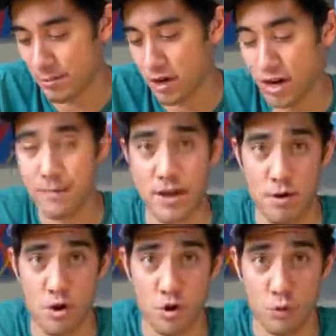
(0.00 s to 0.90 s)
I'm talking
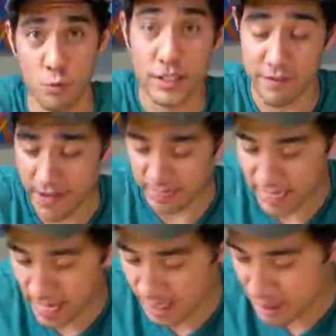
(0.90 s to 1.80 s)
about really
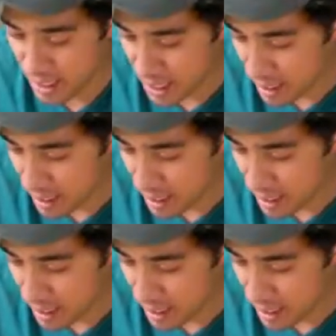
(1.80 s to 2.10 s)
fast cash.